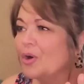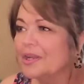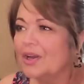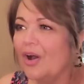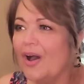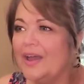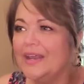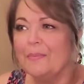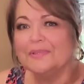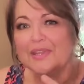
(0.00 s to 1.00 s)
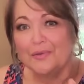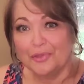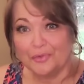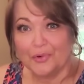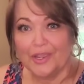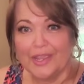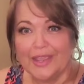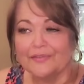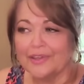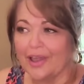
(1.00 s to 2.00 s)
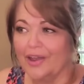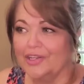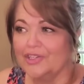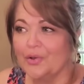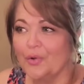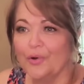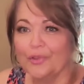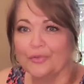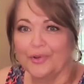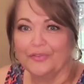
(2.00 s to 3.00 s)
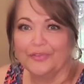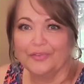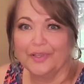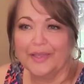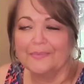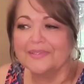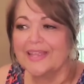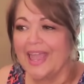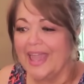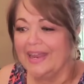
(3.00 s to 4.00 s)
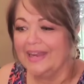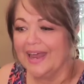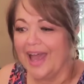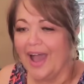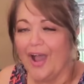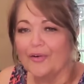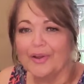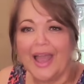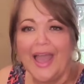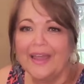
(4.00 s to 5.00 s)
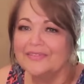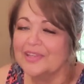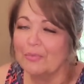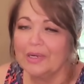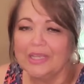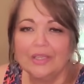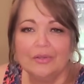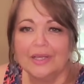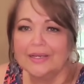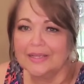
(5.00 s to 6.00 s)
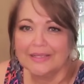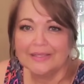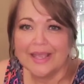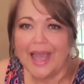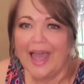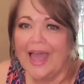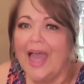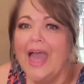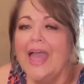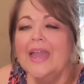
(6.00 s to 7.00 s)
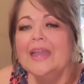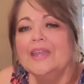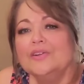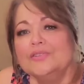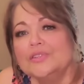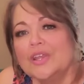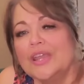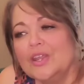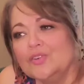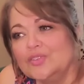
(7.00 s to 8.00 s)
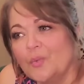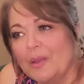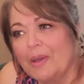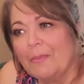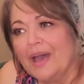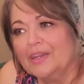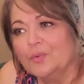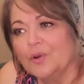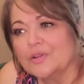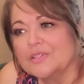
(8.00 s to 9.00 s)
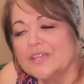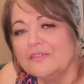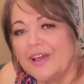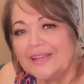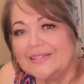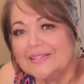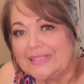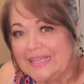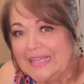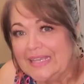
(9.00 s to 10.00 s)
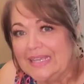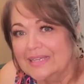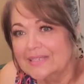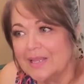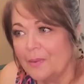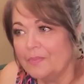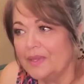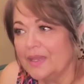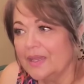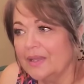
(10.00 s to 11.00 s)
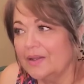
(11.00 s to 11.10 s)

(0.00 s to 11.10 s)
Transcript: working on episode 3 of the cottagecore thrift flips, and I have so many cute ideas. Here's the way my mind works. If I see something